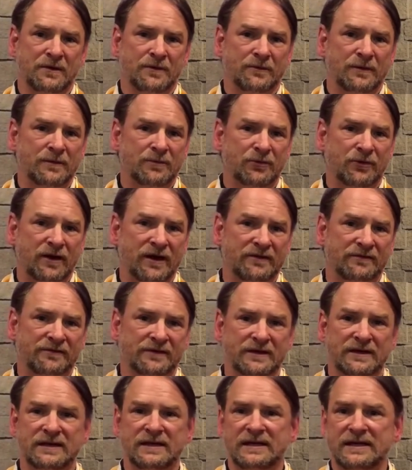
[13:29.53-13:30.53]
We pray
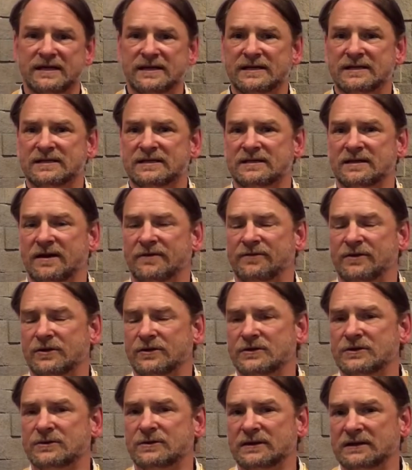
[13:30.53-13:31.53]
for the needs of
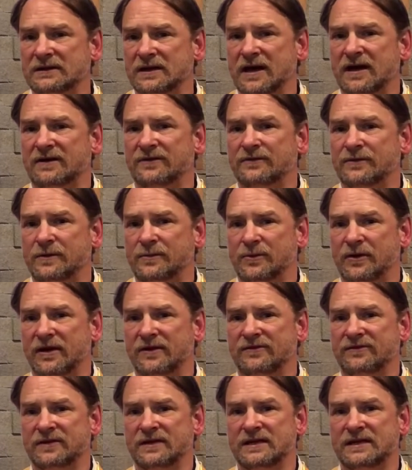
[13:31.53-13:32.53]
those we love. We
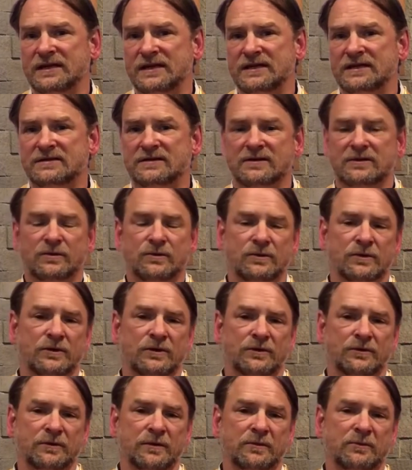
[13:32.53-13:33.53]
pray for the needs of the
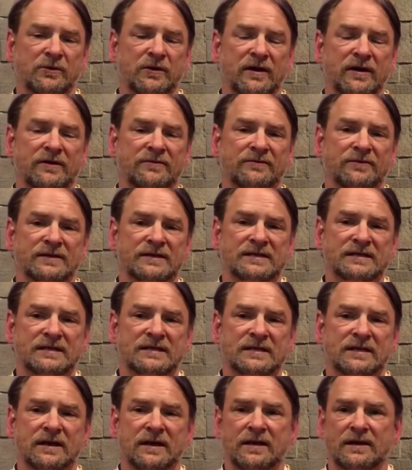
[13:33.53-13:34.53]
world. We pray for the
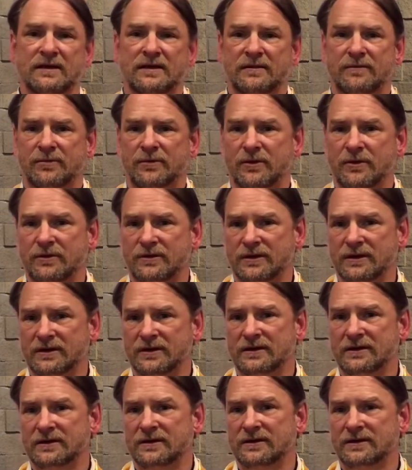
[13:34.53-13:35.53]
sick and the
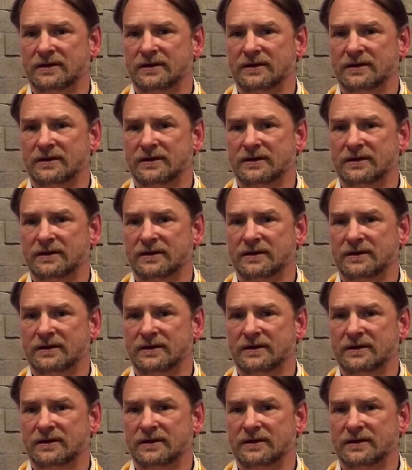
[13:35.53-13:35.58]
broken.